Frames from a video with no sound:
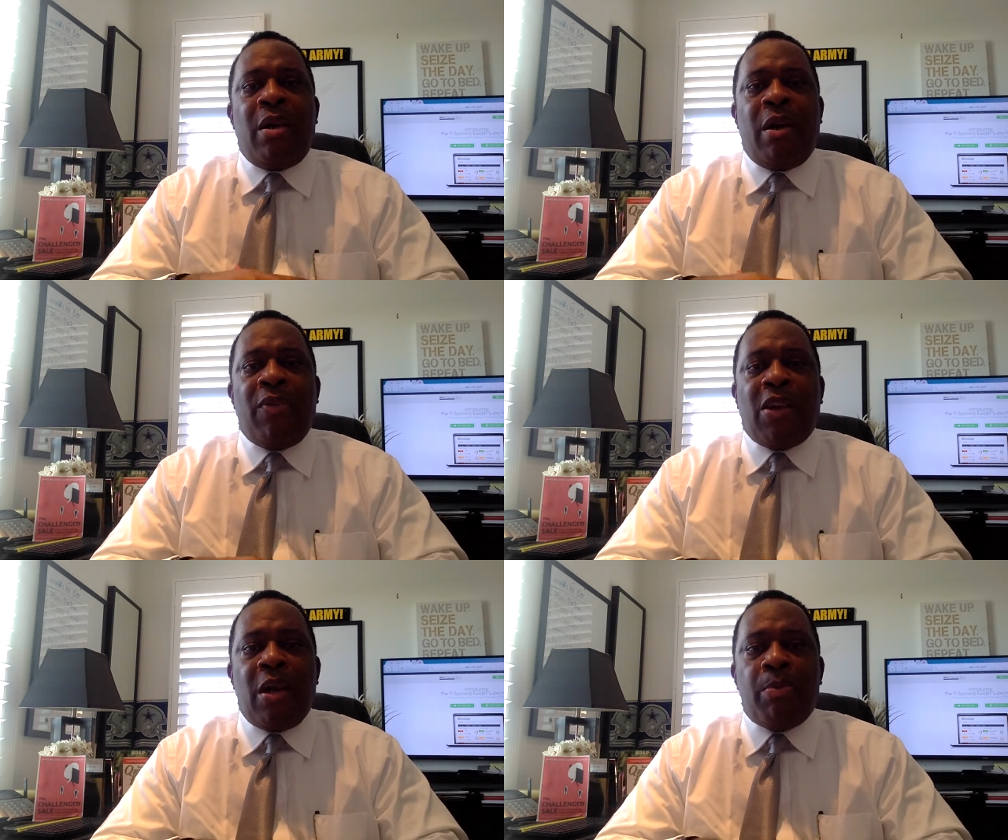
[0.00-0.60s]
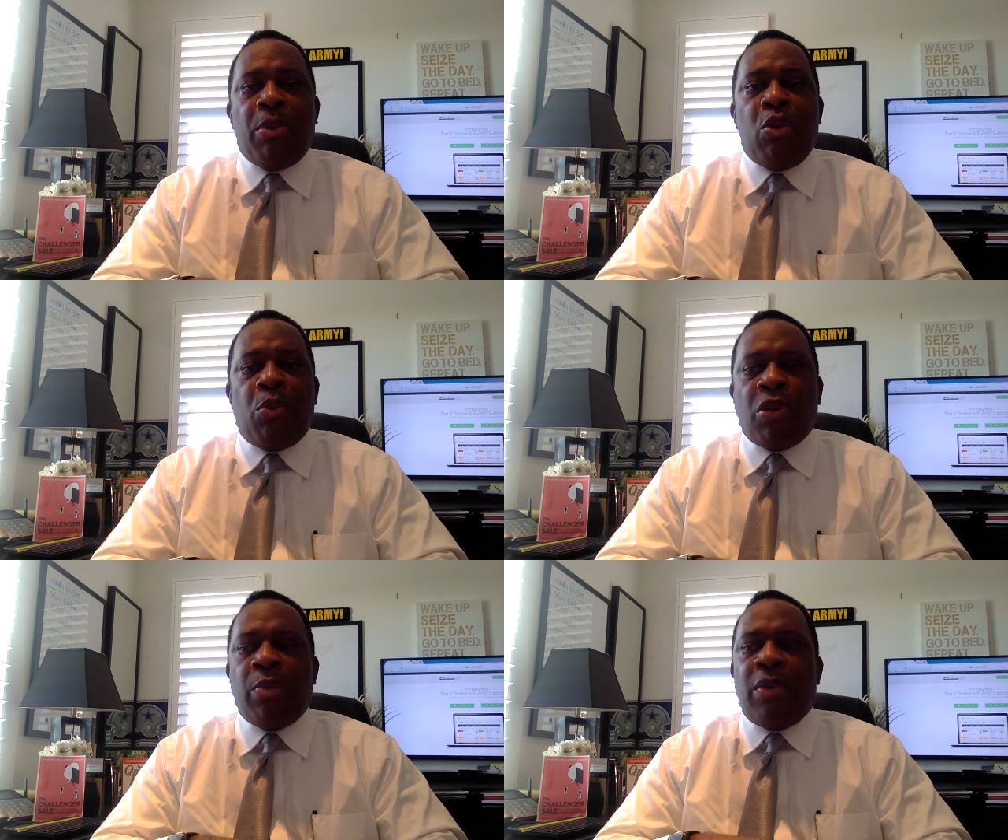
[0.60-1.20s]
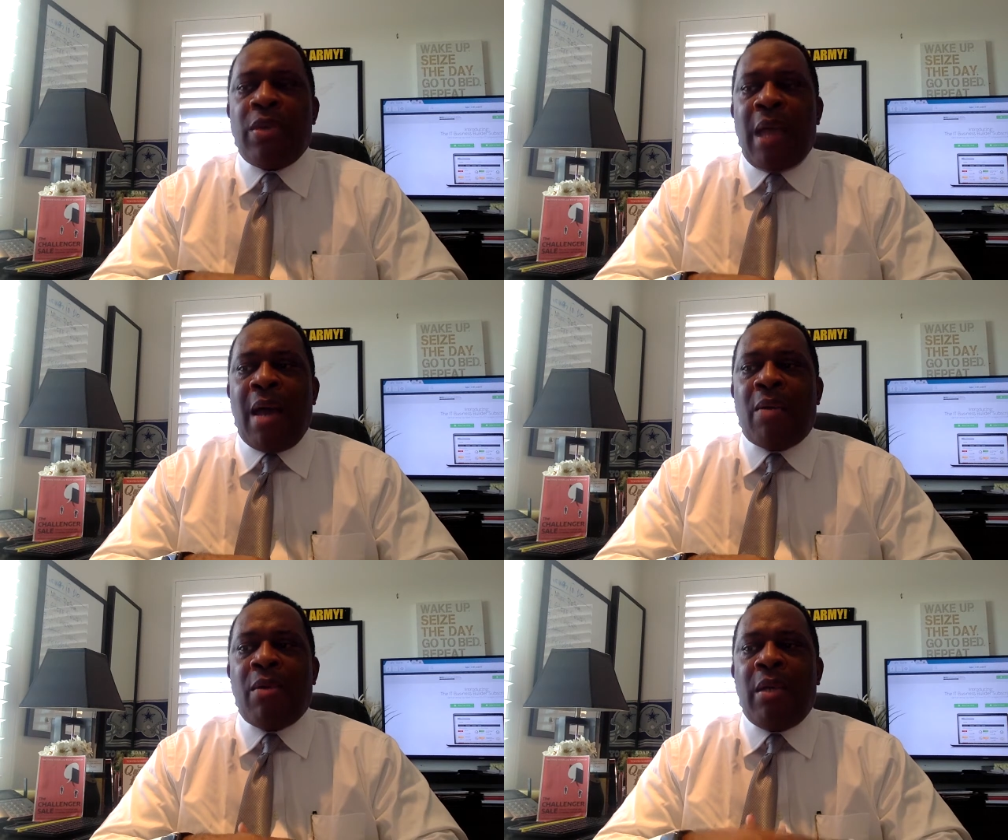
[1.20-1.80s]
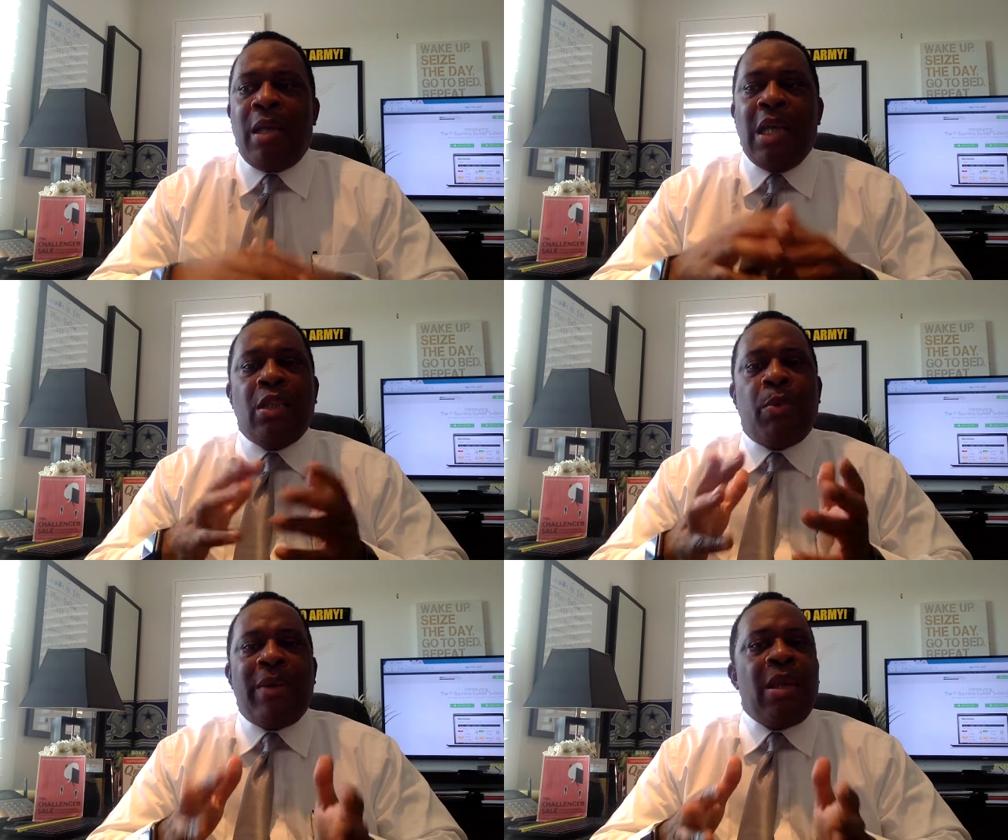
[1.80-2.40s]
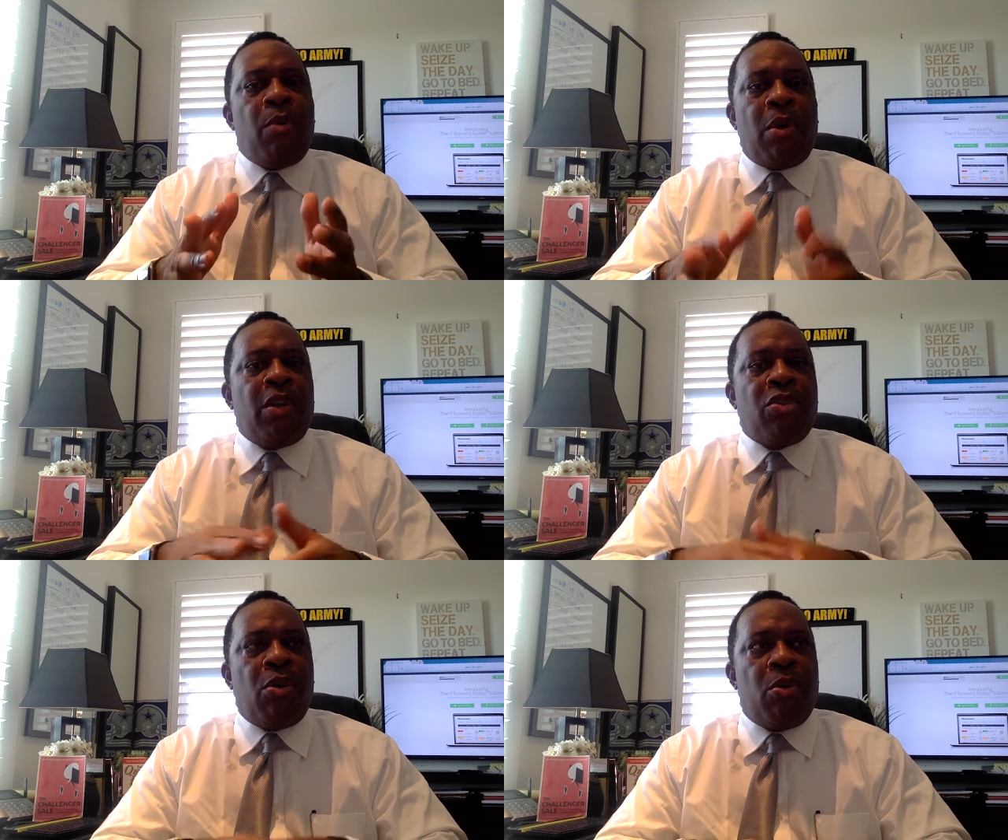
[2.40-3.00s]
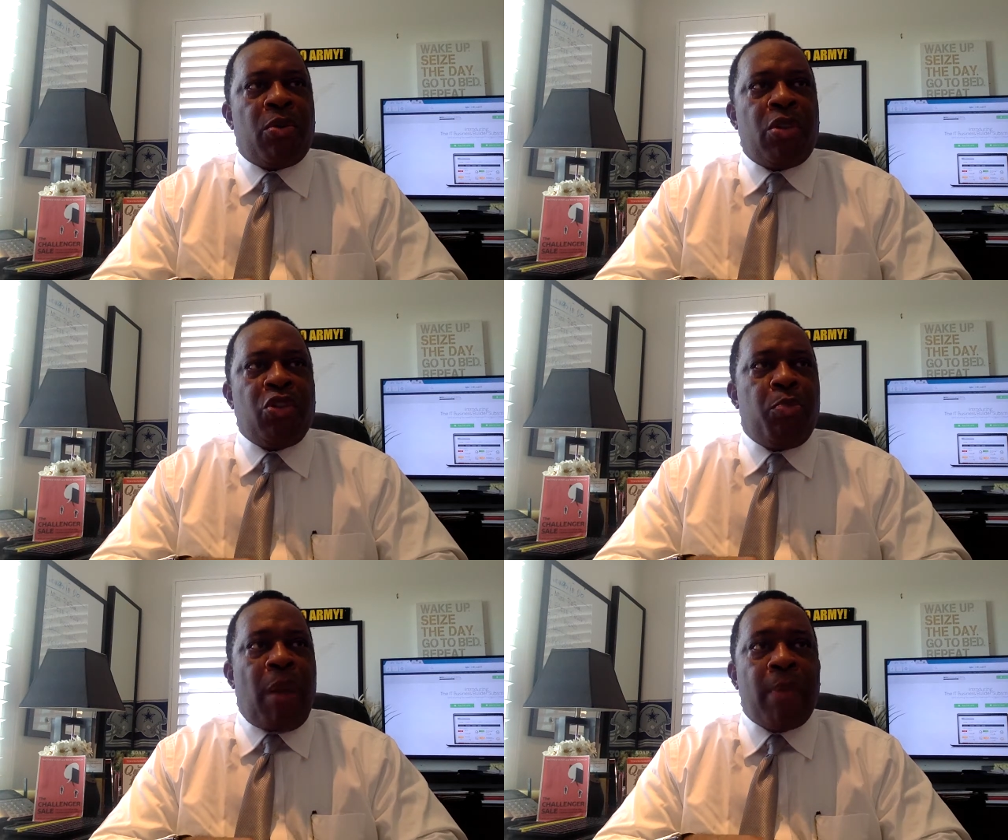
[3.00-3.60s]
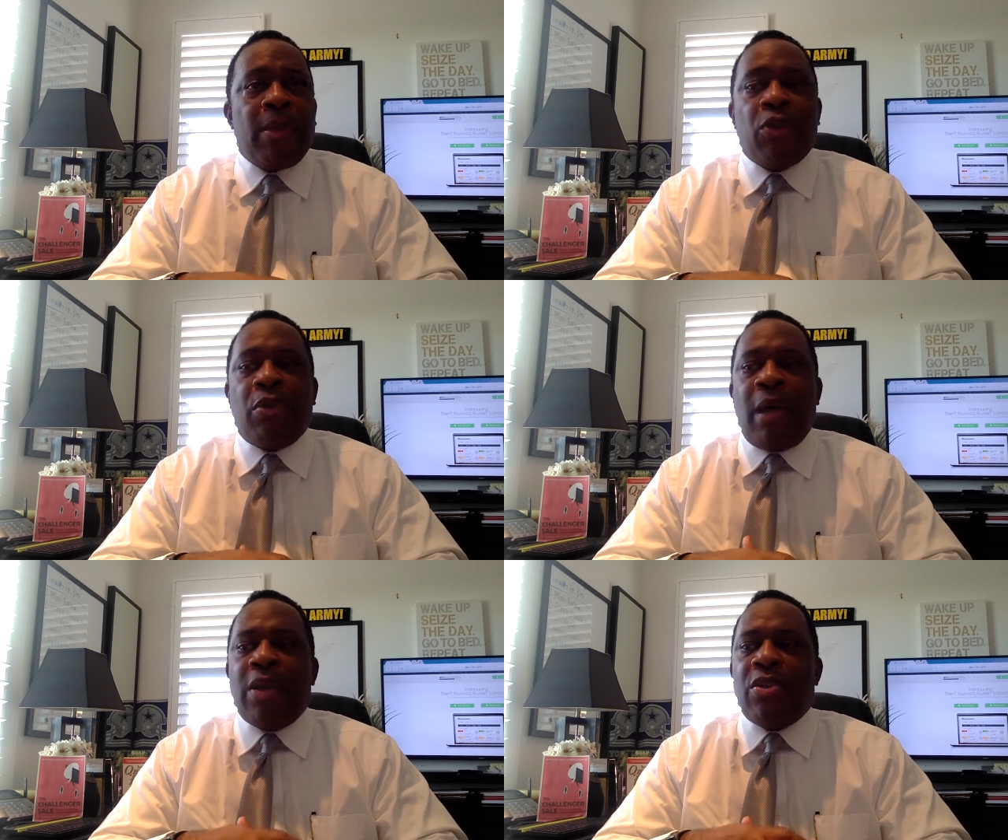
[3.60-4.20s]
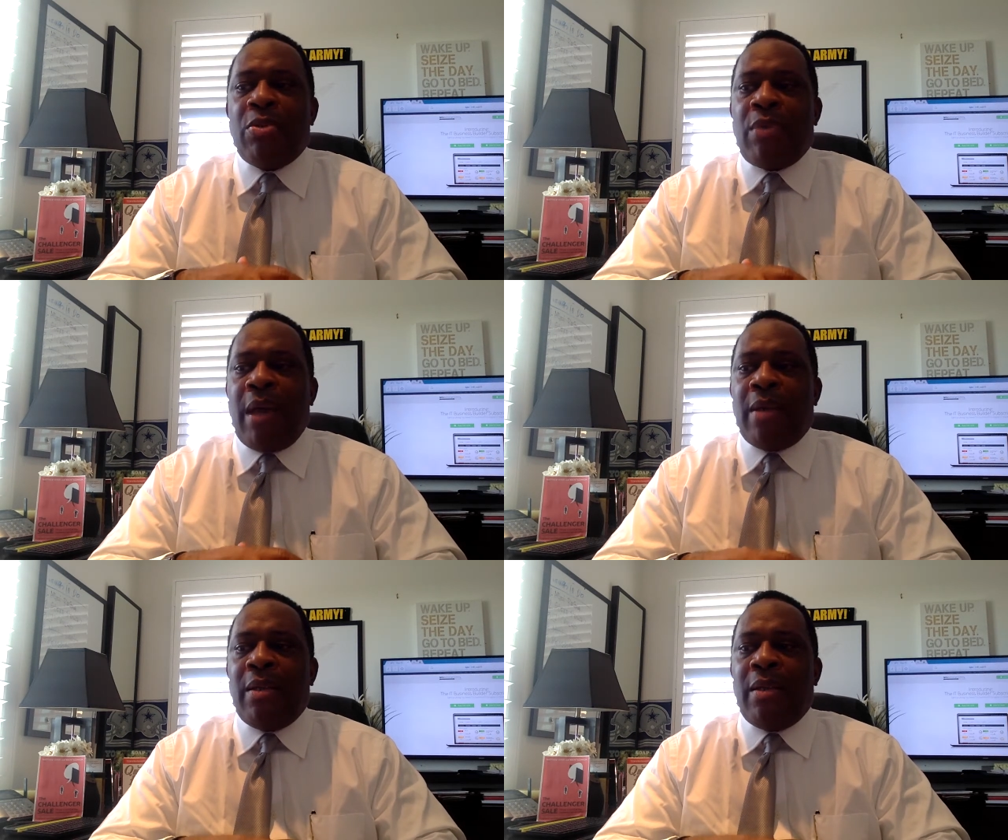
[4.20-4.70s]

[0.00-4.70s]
of the company you're working with now in the way they want it told, because you probably don't know how to do that.